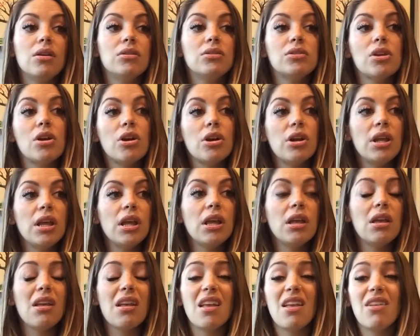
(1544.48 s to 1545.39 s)

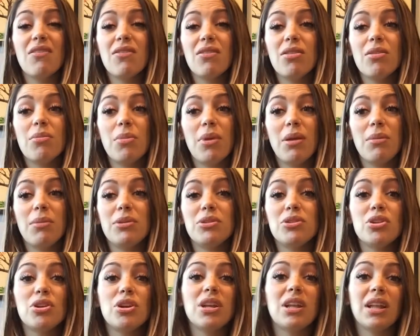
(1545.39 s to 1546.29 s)
turning, even the baby
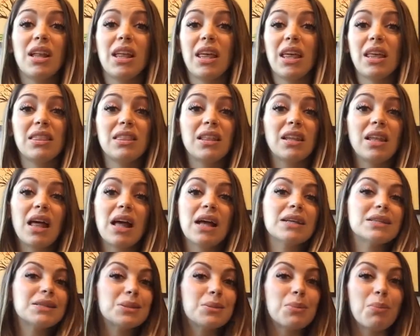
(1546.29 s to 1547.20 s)
turning like at the
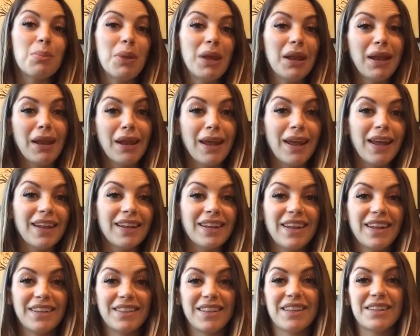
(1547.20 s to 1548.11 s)
last minute, and
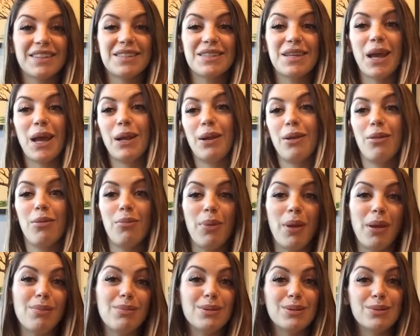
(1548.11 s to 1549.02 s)
like that's kind of the
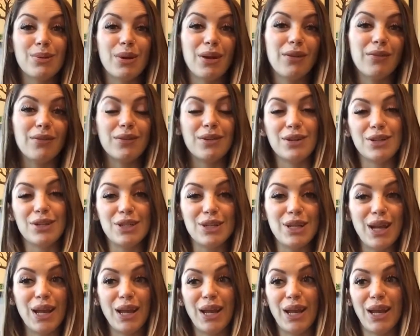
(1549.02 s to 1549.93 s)
baby's way of
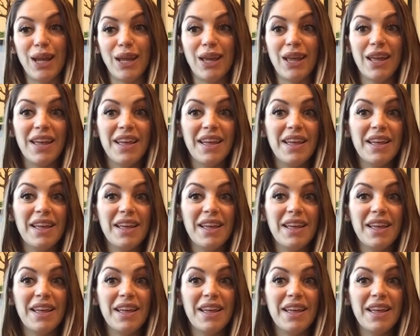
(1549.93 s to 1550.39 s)
initiating